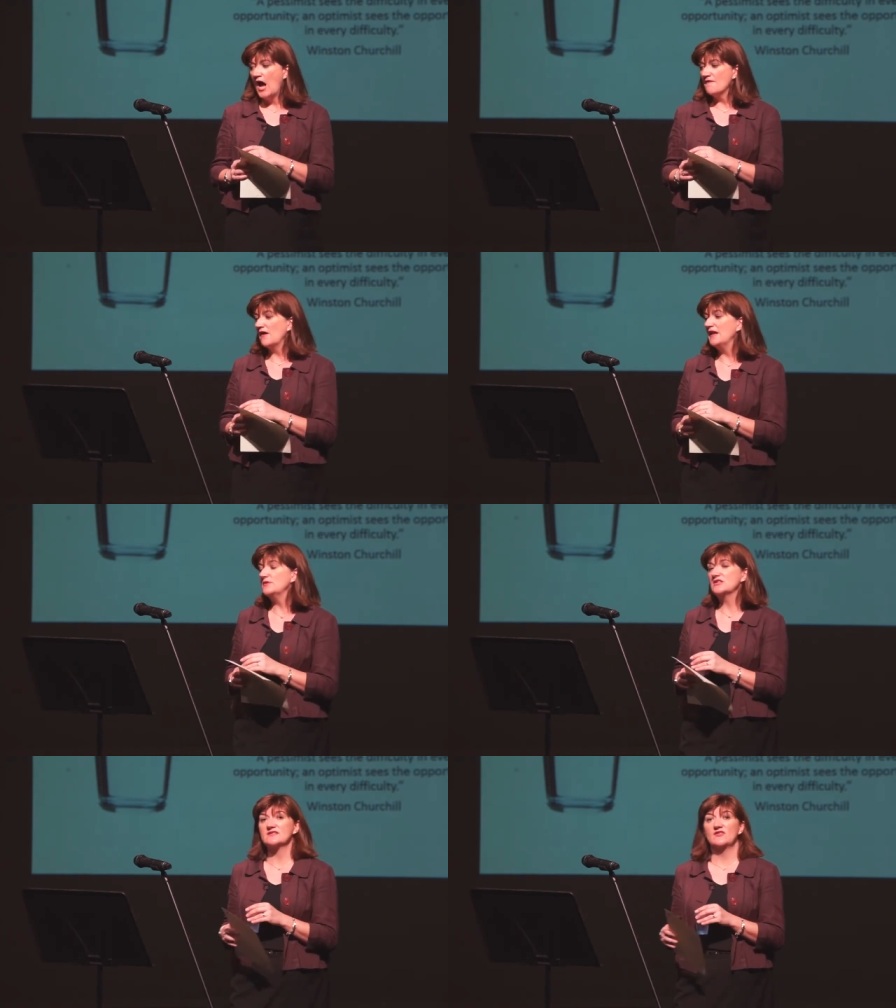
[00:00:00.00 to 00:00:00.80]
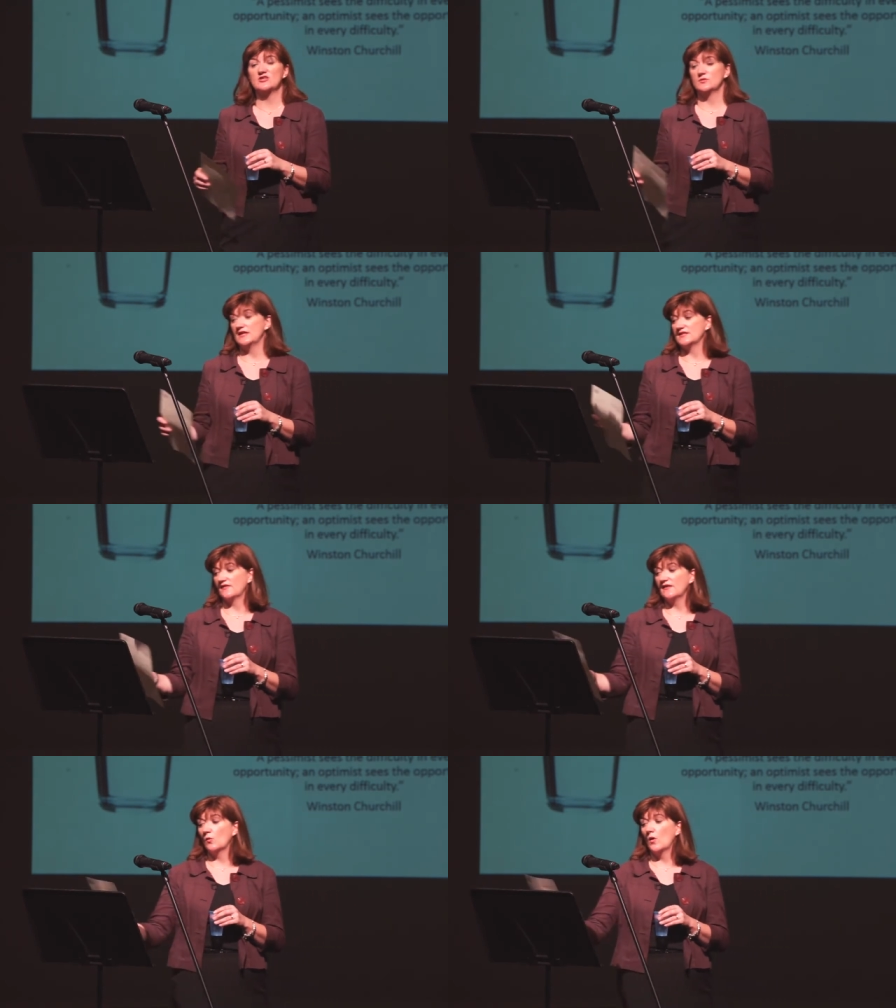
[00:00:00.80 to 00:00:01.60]
And finally, let me just finish with this.
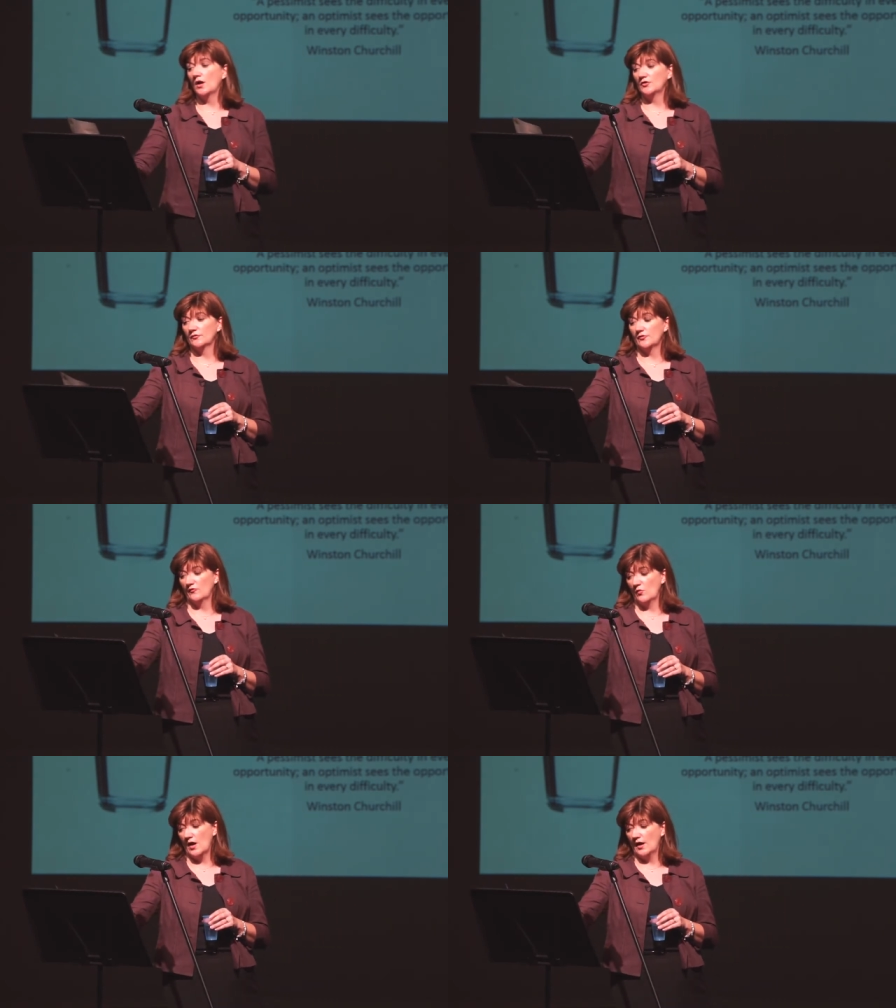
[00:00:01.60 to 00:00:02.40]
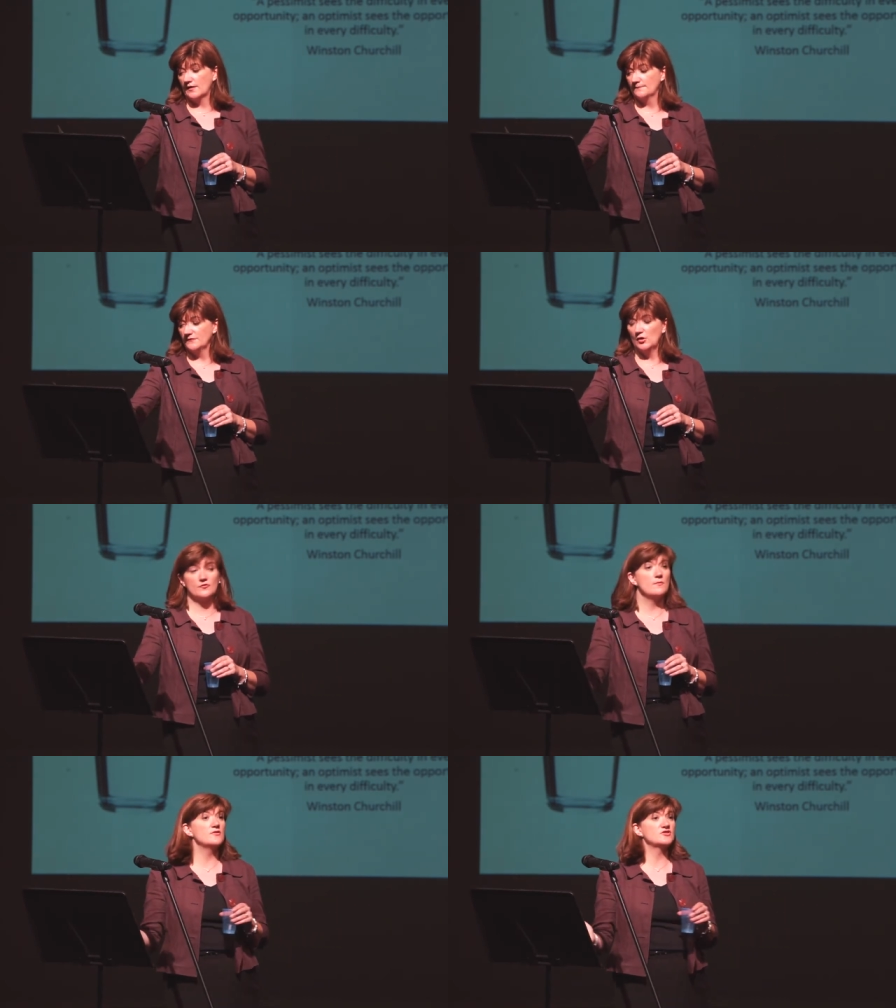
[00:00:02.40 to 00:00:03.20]
I think the world of work.
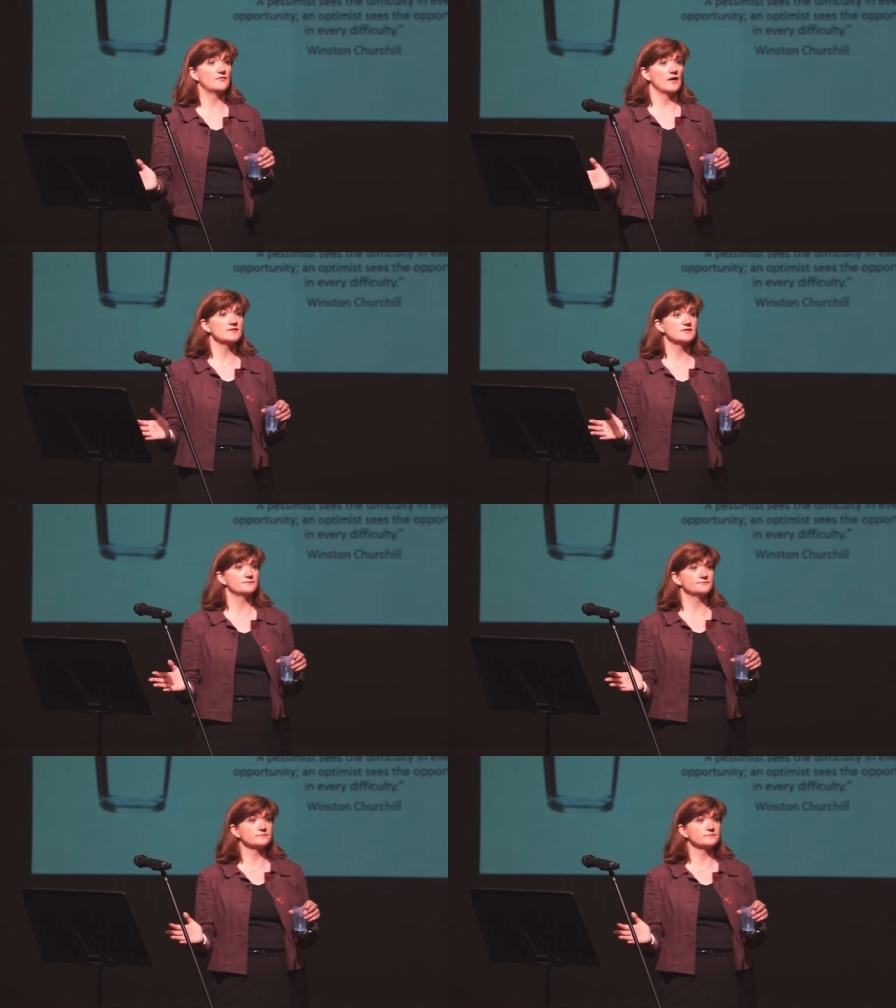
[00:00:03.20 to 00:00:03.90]
Look, for most of us,